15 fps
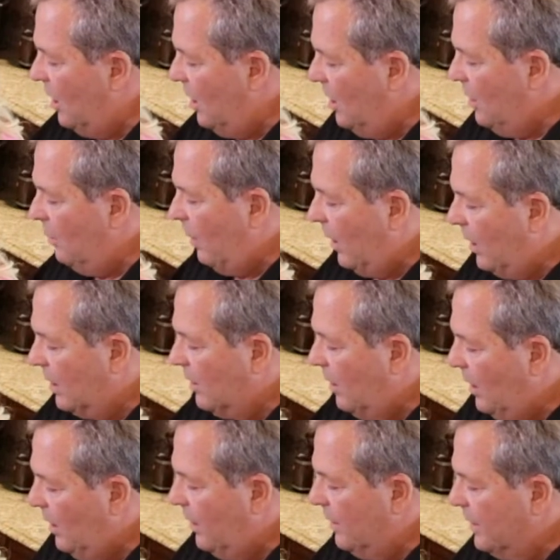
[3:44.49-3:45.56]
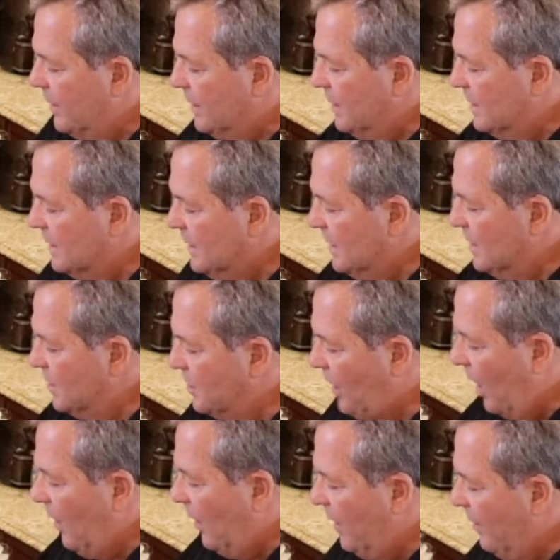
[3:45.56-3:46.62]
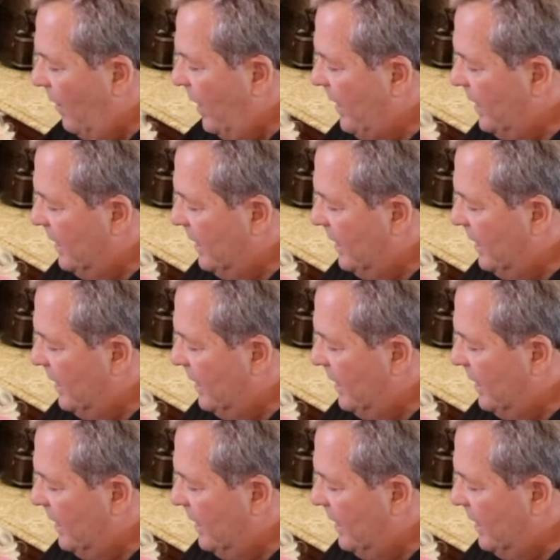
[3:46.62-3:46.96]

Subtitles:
all the work, all the stirring, right?